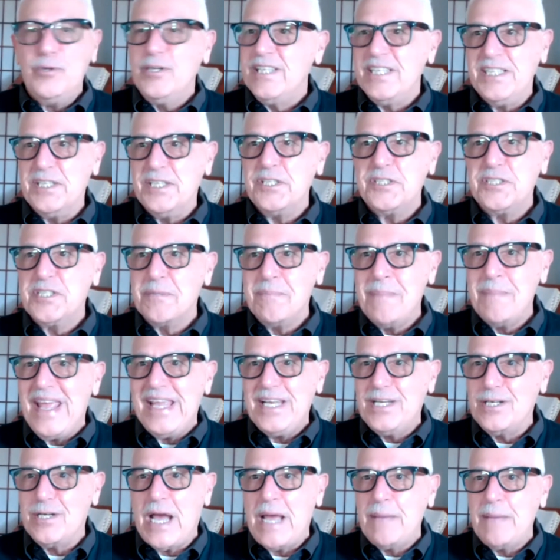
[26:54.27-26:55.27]
it in
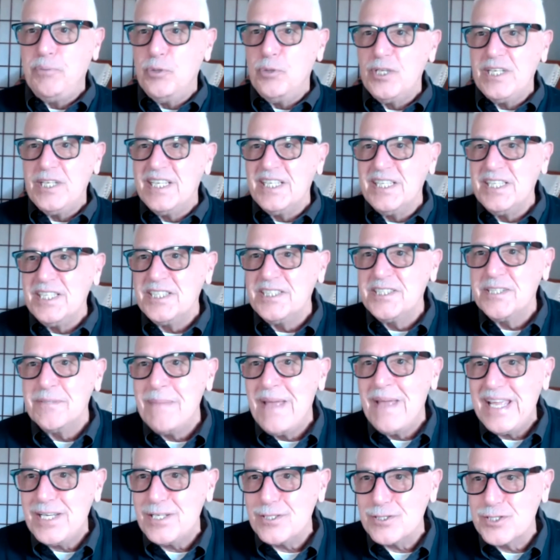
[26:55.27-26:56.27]
the
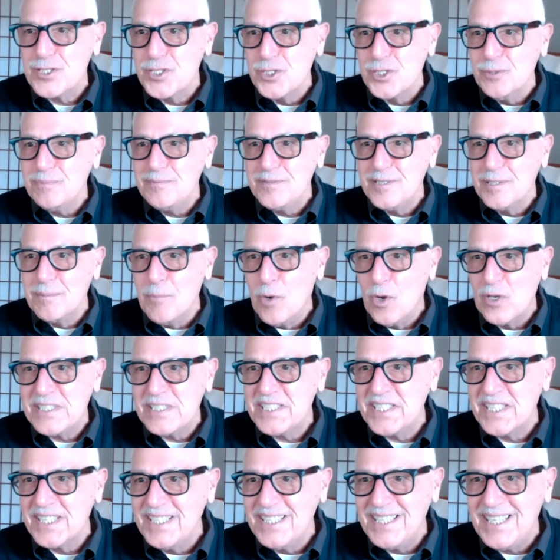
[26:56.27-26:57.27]
tomato soup to
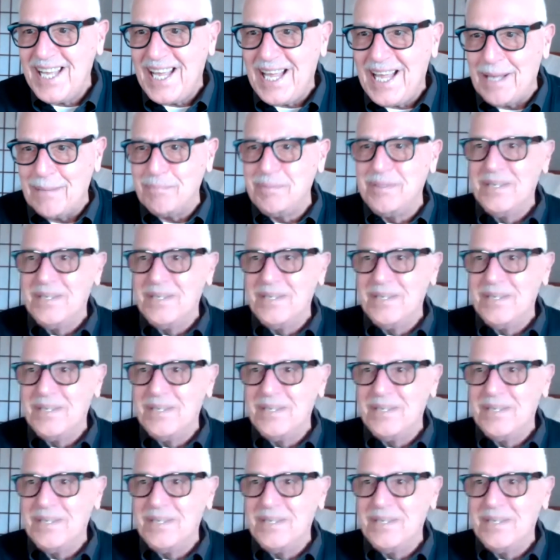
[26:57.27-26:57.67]
moisten it up.